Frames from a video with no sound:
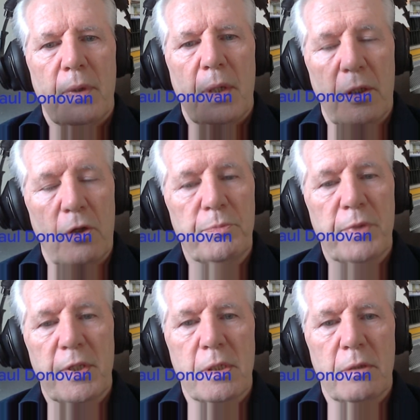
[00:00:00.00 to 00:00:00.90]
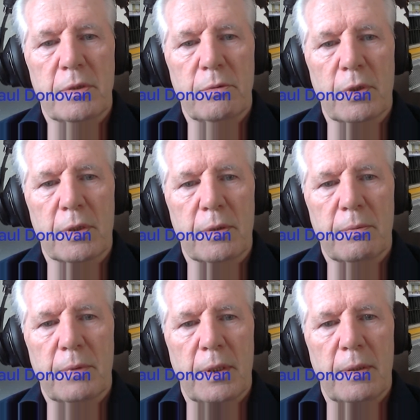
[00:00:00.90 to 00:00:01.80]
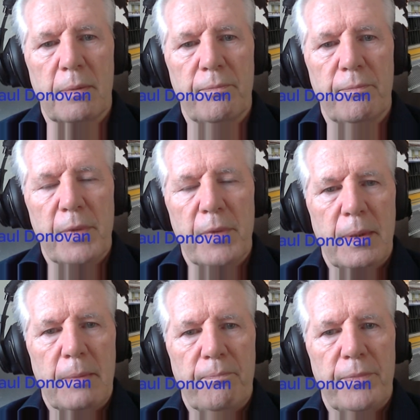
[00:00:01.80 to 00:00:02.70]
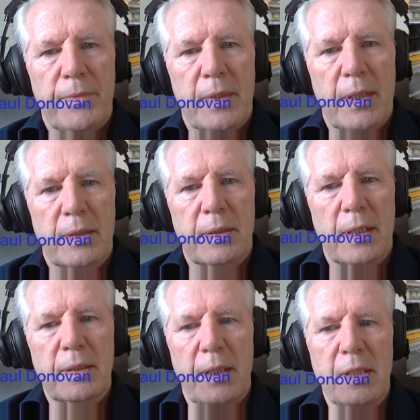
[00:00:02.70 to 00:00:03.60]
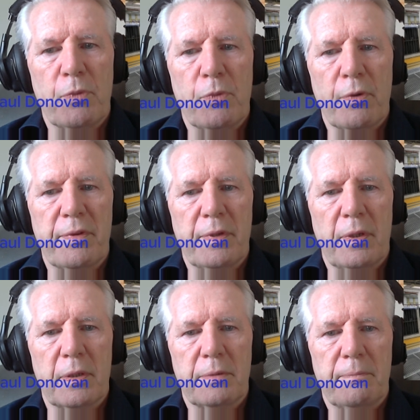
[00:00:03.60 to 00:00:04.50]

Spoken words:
and hope that it's going to work. That needs more thought.